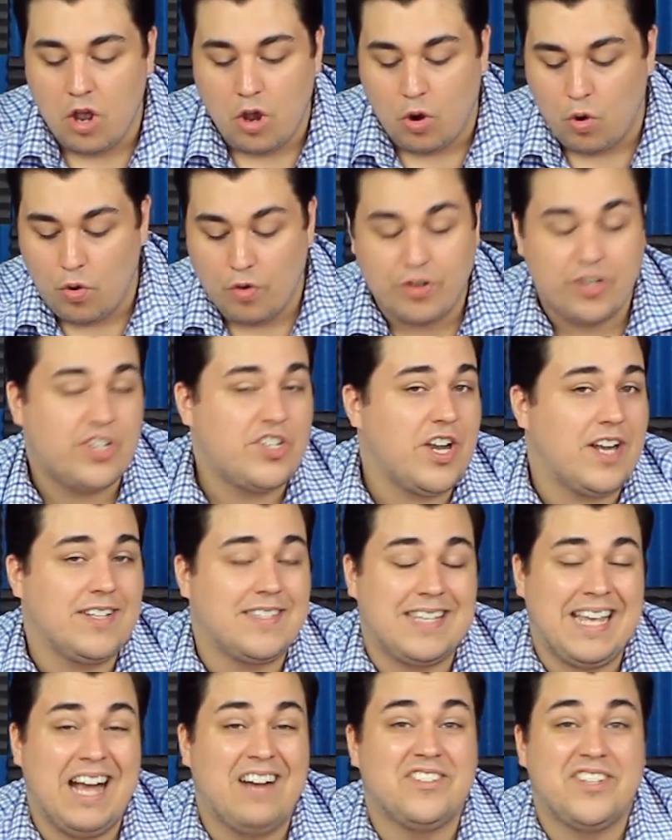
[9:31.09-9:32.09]
Orange dice
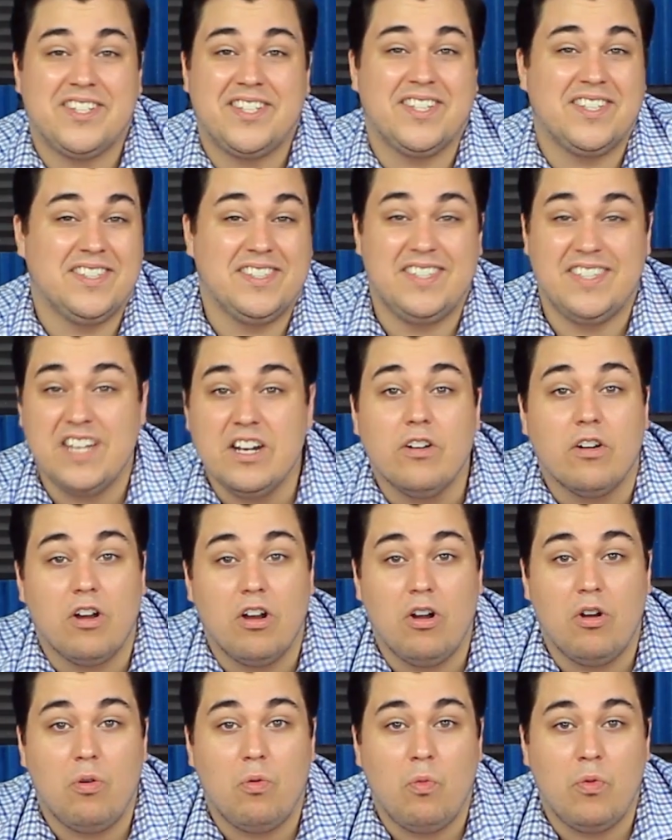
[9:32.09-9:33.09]
count as a
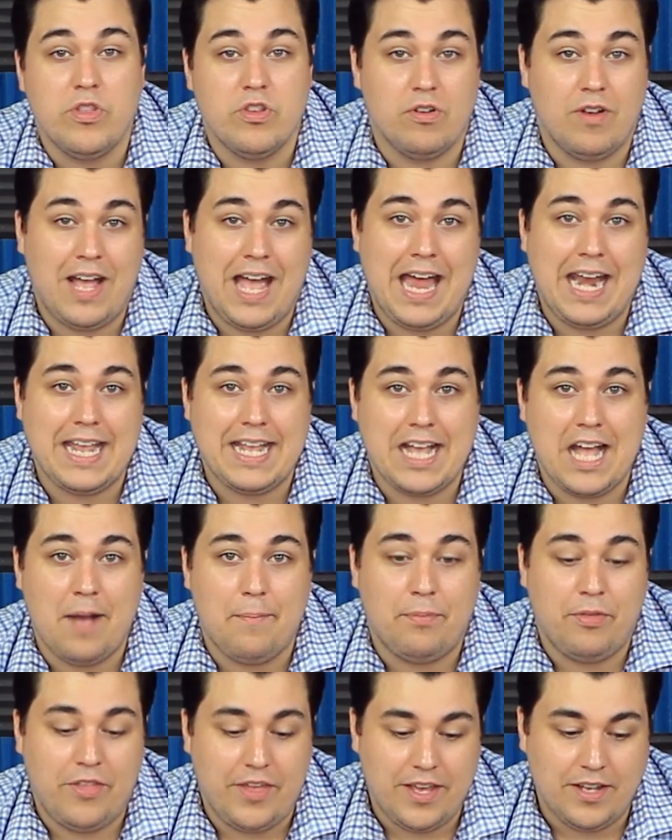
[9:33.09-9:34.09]
0 when you're adding
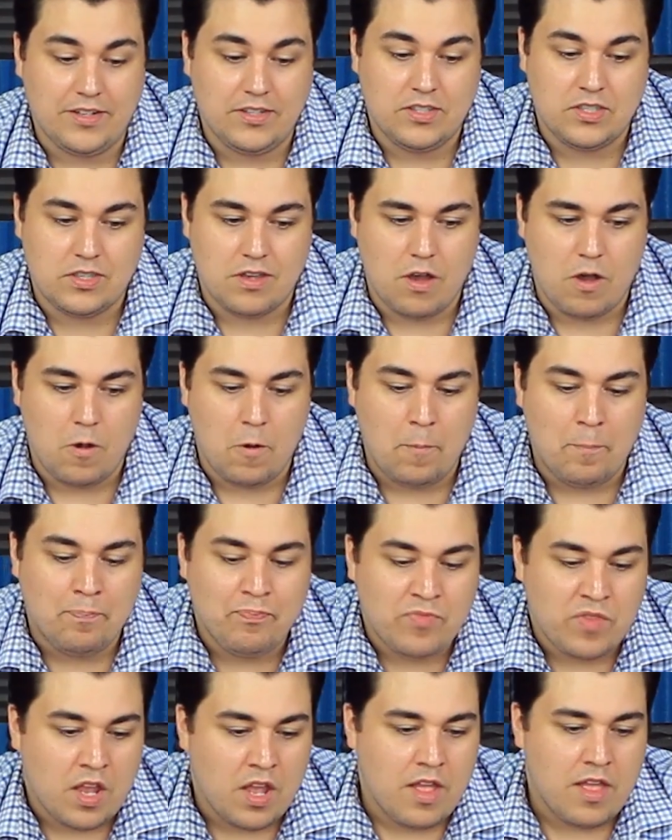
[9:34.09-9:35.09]
up things, so
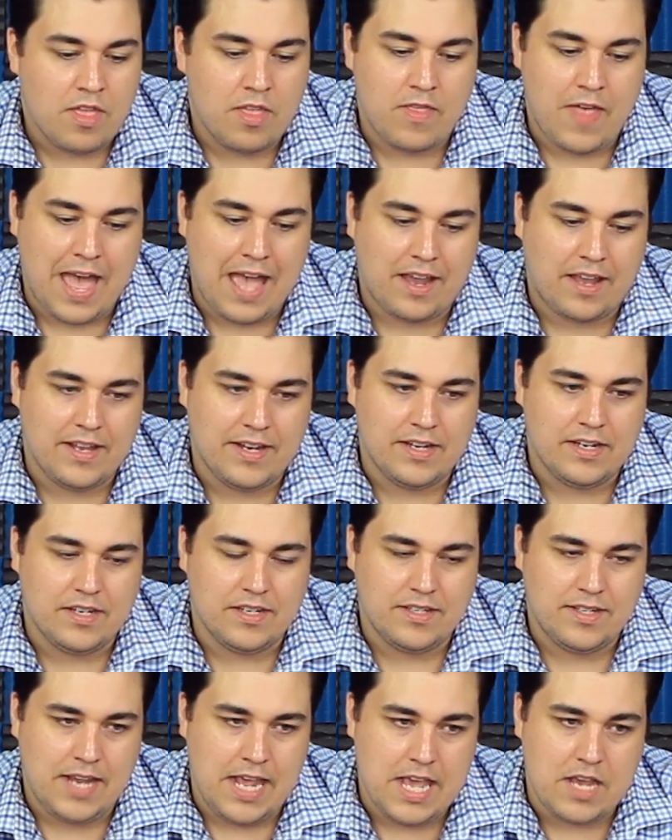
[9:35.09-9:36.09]
that can
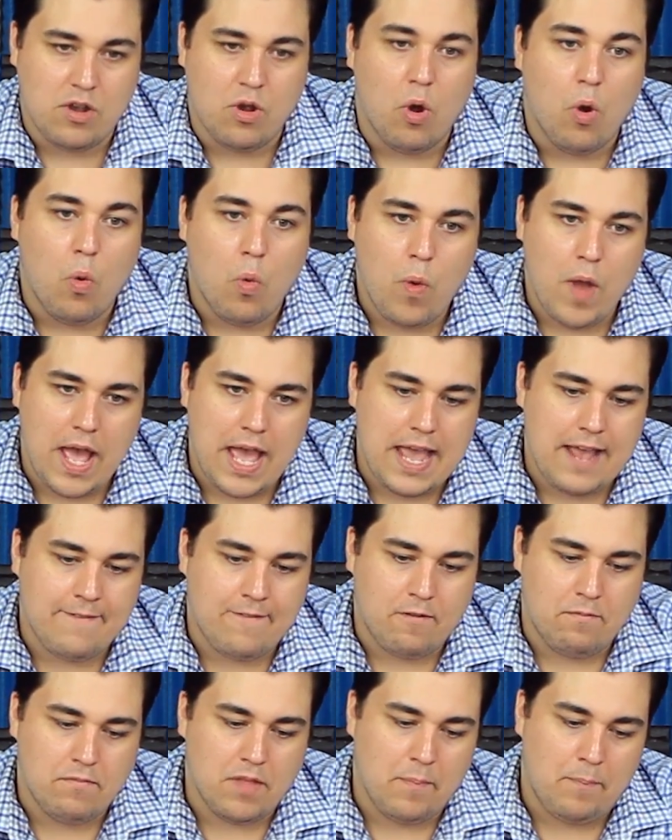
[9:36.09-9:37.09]
take away
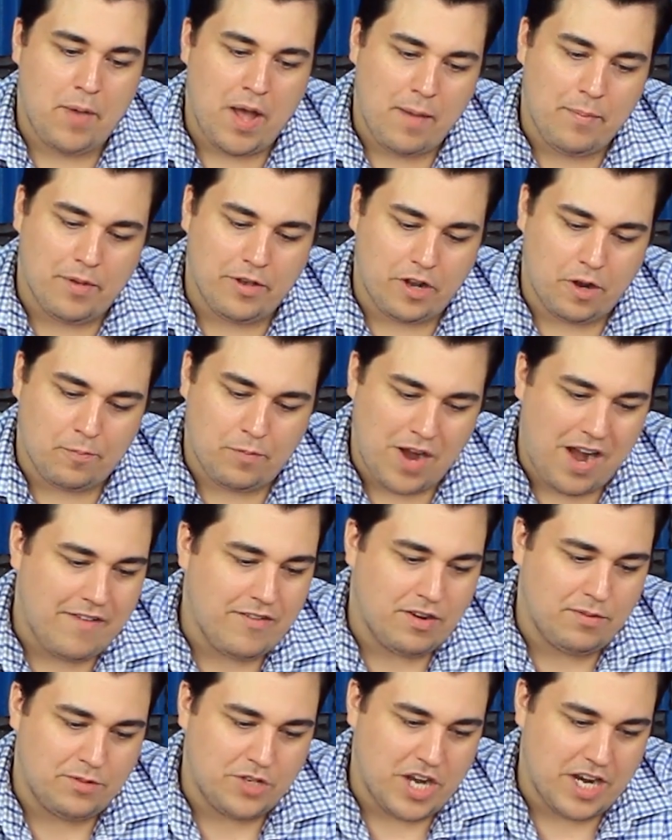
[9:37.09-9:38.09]
from the public or
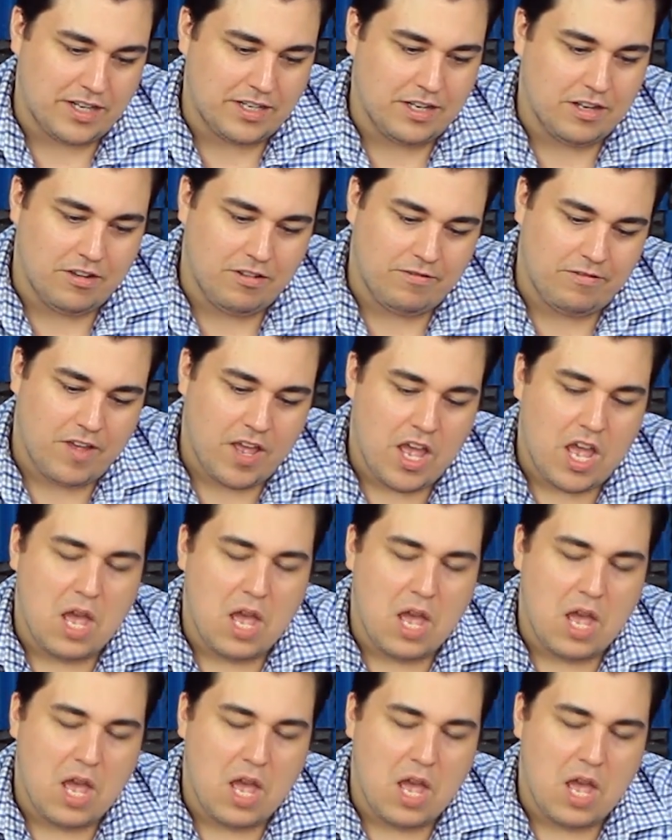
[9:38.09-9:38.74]
private objective,